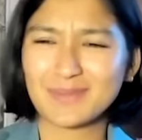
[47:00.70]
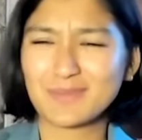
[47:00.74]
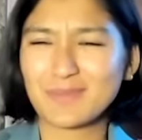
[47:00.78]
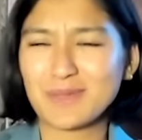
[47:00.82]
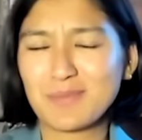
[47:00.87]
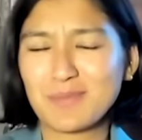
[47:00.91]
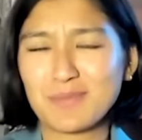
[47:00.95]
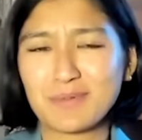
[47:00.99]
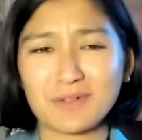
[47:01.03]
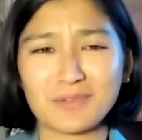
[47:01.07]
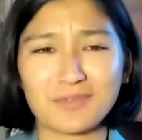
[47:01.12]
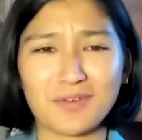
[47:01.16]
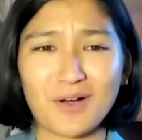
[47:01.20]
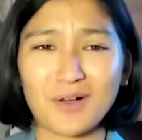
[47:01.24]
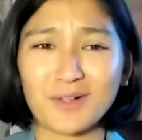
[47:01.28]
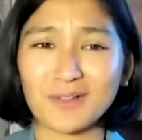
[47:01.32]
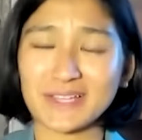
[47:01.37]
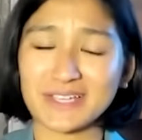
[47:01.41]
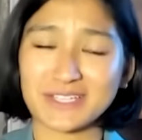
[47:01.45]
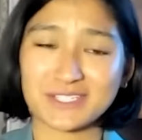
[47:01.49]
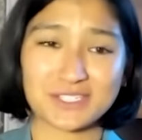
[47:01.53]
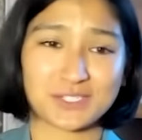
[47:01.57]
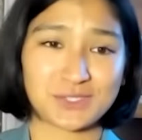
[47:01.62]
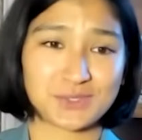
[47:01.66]
of all
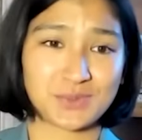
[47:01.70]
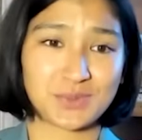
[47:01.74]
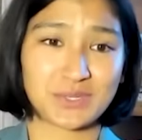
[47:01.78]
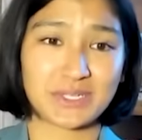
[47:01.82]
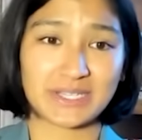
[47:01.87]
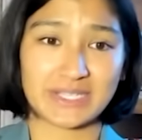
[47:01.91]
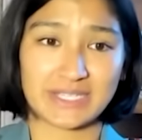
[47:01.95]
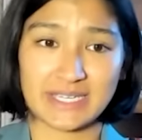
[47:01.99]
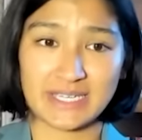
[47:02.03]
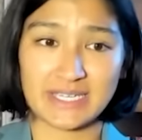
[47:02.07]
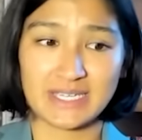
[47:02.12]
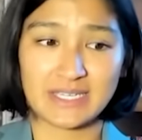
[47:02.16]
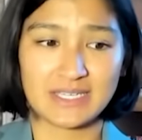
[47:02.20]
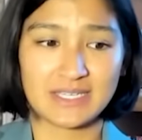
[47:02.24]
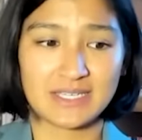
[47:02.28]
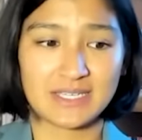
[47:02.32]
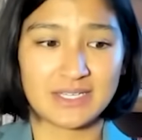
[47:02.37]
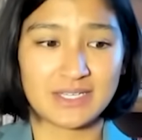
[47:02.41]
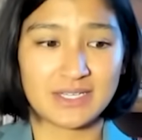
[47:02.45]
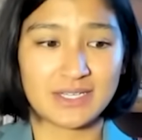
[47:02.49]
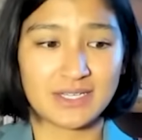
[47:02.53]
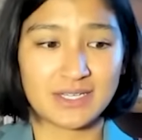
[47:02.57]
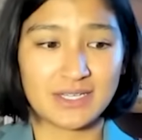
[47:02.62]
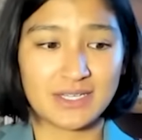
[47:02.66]
ages really,
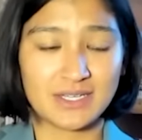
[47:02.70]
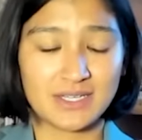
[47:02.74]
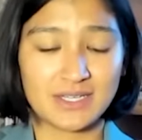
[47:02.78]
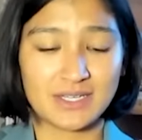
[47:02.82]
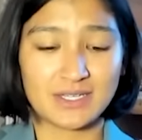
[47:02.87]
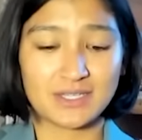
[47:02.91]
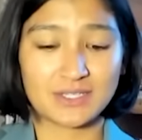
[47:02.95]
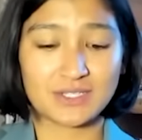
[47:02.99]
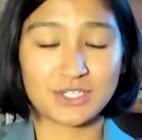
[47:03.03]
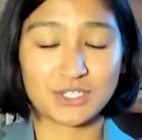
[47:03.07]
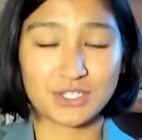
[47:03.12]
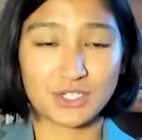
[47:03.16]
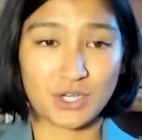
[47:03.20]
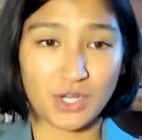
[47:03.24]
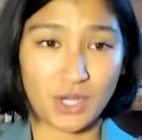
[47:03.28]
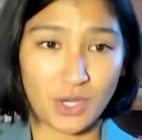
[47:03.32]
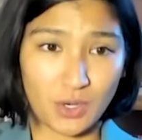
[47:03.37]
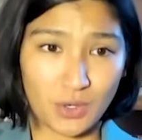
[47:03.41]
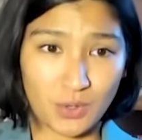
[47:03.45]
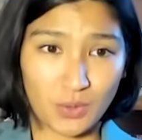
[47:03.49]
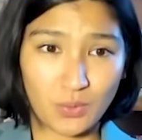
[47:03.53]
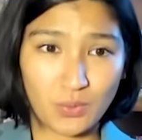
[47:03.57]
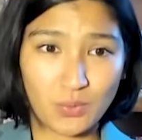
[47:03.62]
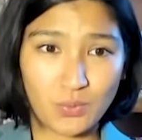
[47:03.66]
to
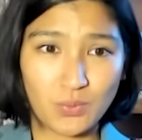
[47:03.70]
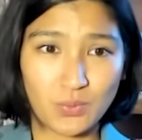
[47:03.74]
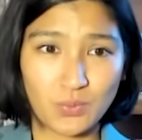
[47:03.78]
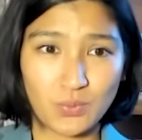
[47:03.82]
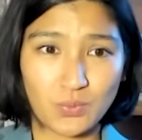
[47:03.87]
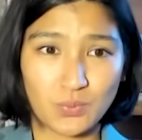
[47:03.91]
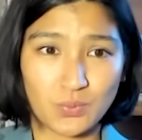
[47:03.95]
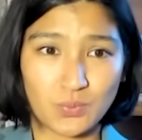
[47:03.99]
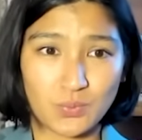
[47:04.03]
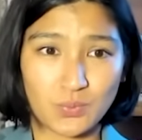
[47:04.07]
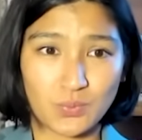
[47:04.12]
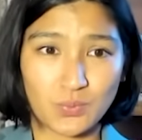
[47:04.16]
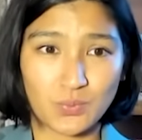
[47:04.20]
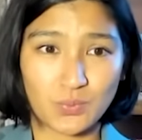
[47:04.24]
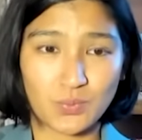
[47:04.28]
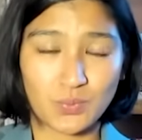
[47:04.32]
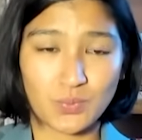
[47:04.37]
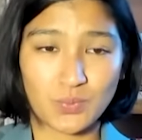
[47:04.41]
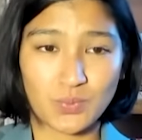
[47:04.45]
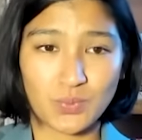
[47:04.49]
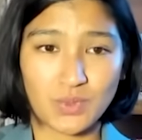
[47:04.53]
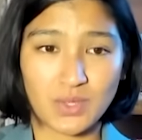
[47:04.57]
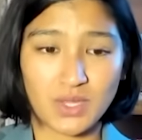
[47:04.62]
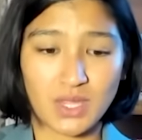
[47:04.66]
know
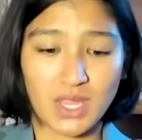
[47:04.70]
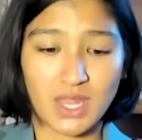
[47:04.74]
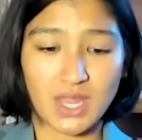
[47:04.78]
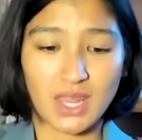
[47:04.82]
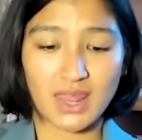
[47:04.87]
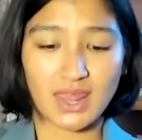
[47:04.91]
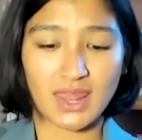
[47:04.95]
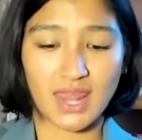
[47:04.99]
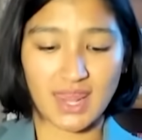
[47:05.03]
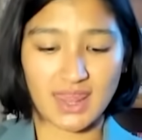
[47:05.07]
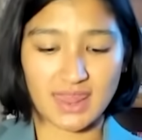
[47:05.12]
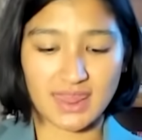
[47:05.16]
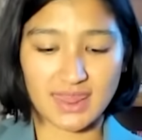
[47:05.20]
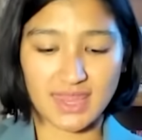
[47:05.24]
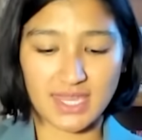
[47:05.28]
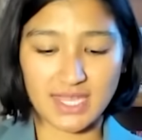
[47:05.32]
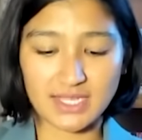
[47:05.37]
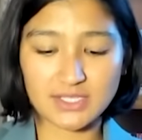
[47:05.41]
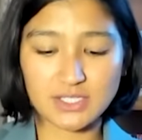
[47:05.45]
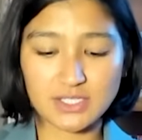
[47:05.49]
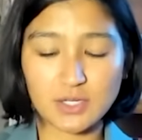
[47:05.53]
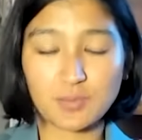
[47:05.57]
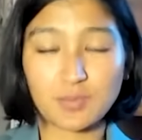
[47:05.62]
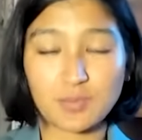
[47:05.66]
that
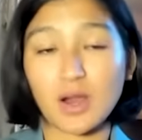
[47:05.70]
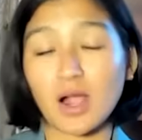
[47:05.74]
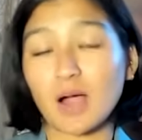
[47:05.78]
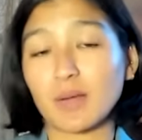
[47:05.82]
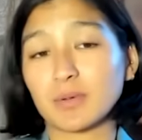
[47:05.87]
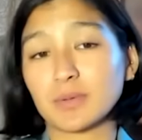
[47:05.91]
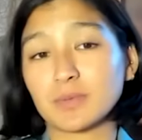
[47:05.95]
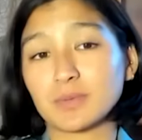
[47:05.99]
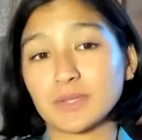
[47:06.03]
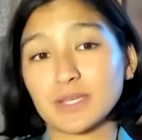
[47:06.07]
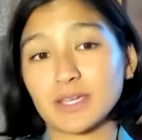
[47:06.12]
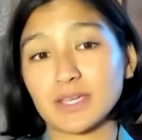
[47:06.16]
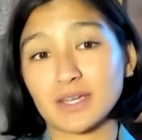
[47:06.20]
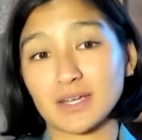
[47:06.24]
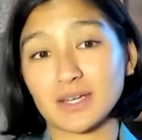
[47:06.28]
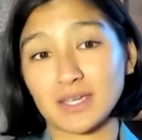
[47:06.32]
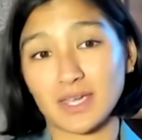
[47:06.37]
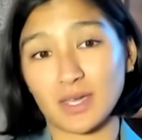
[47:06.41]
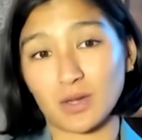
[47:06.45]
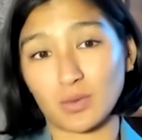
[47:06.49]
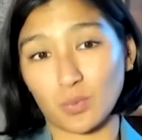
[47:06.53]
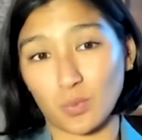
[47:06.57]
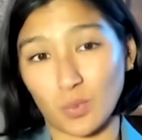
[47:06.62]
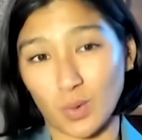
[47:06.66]
things are probably going to
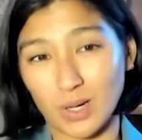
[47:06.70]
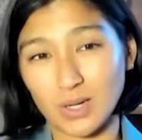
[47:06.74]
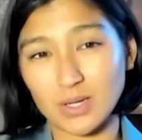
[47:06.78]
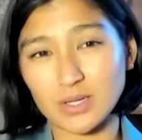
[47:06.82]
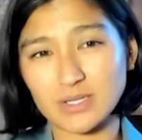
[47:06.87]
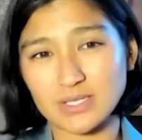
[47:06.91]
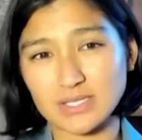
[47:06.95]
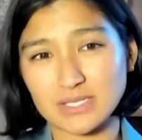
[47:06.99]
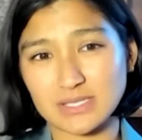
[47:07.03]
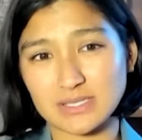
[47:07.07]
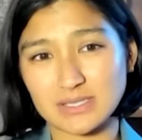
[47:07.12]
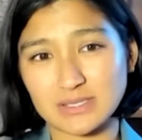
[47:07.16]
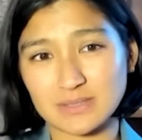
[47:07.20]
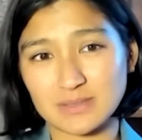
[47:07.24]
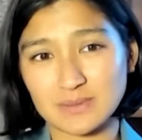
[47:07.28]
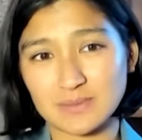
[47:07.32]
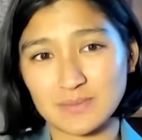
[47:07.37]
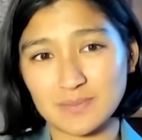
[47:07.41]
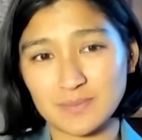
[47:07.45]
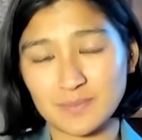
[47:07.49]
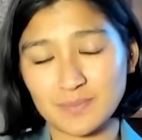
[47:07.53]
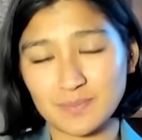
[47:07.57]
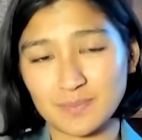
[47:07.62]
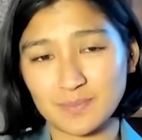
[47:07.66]
get worse
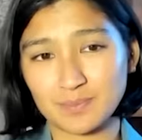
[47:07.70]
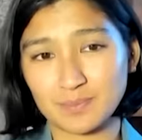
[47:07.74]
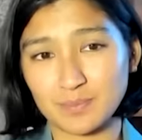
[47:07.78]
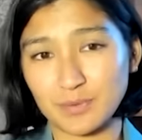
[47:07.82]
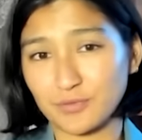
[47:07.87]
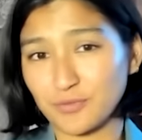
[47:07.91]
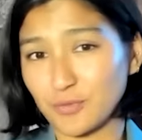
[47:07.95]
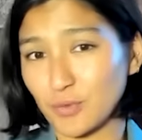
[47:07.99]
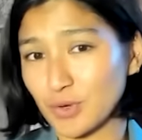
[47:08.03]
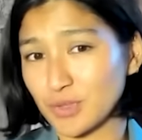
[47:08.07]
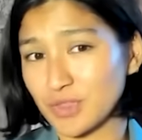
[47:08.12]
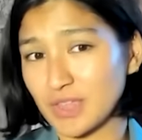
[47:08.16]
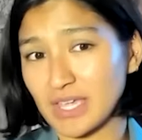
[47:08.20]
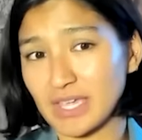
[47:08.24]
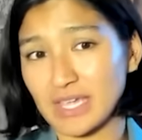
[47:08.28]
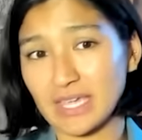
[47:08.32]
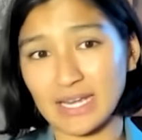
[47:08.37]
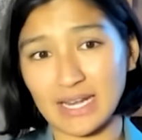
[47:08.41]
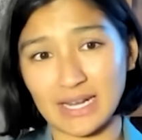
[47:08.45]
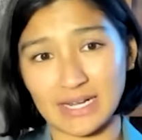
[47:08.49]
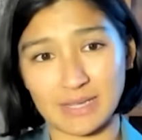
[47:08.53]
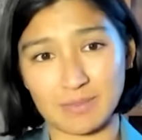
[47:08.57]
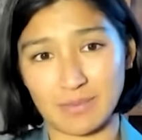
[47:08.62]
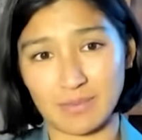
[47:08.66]
before they get
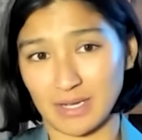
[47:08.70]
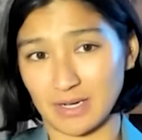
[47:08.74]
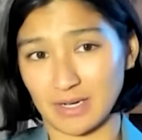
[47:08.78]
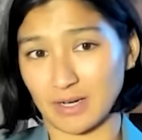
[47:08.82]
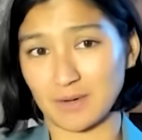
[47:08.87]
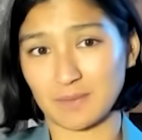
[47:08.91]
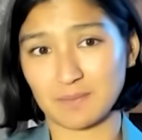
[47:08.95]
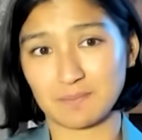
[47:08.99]
any better.